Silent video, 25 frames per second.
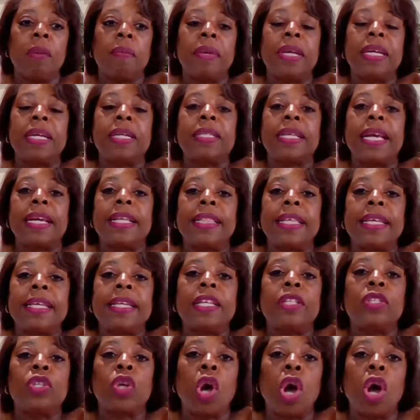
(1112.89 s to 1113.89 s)
because I
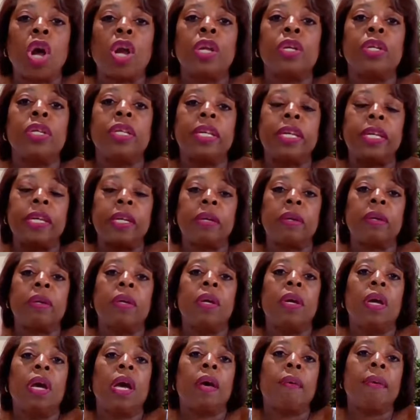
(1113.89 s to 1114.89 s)
think it's hard to hear
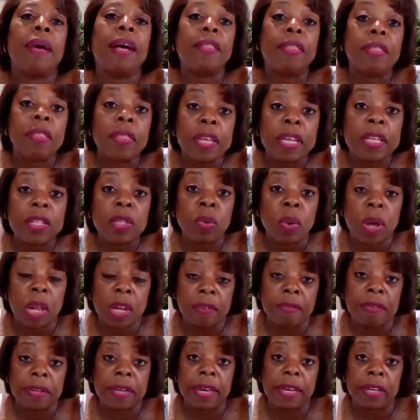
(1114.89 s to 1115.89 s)
about these
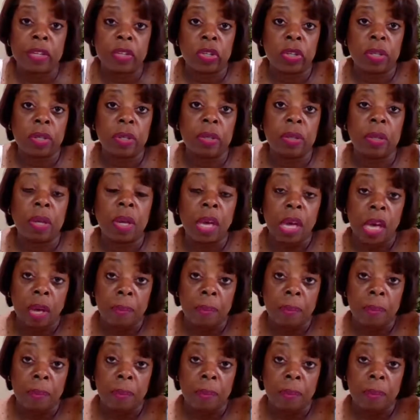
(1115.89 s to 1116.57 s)
qualifications,